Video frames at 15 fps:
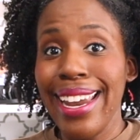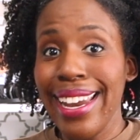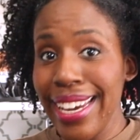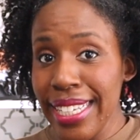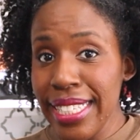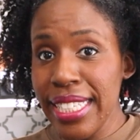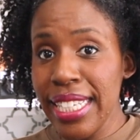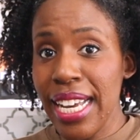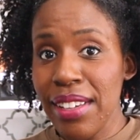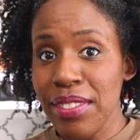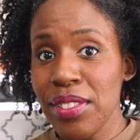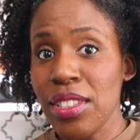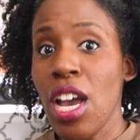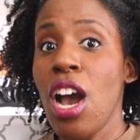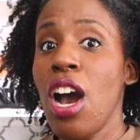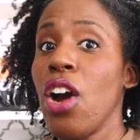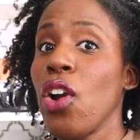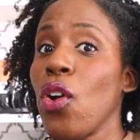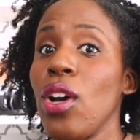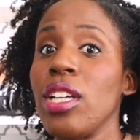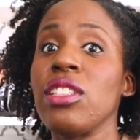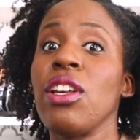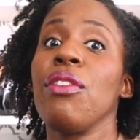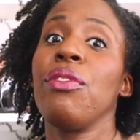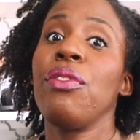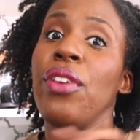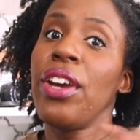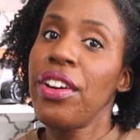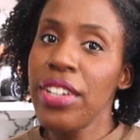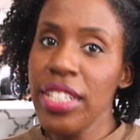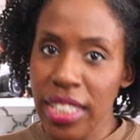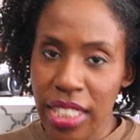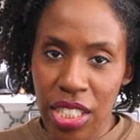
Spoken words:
ETFs across various